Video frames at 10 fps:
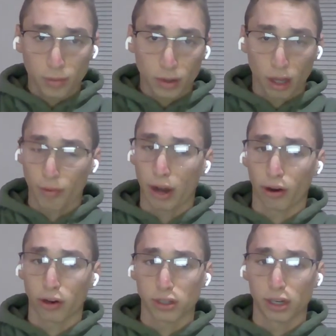The radar
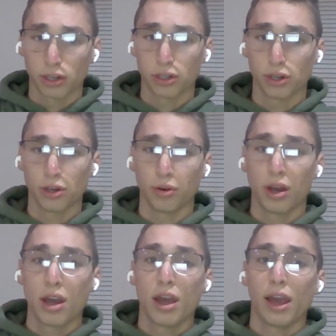is an issue.
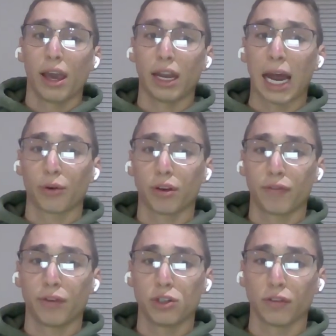Inadequate
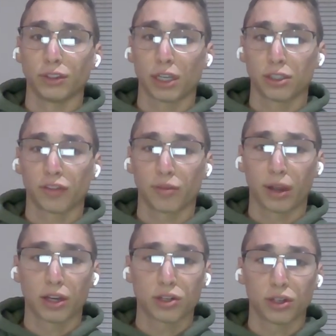fusion of sensor
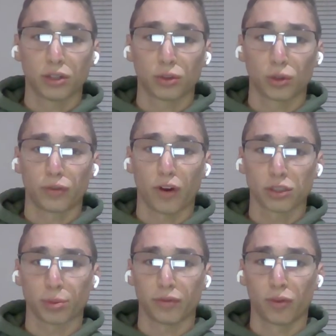information, shortfalls
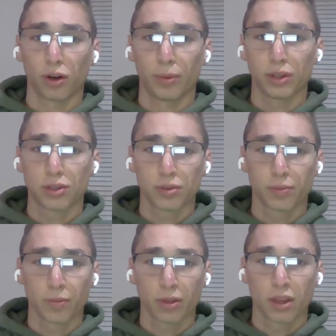in performance,
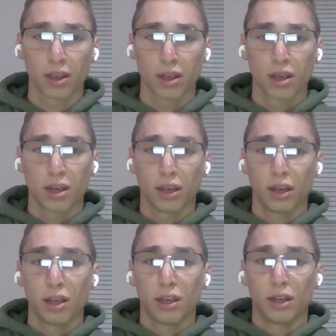
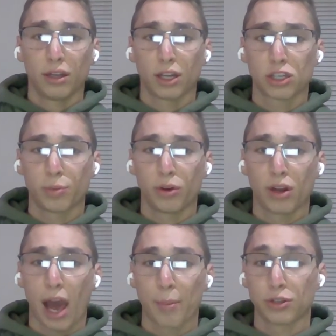distributed
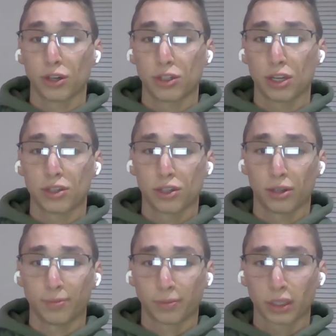aperture
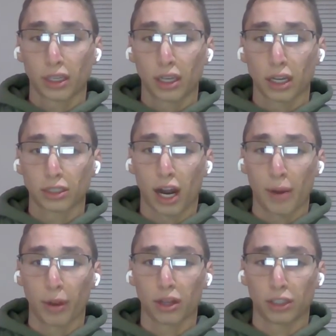system,
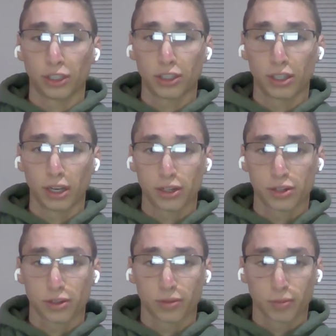autonomic logistics.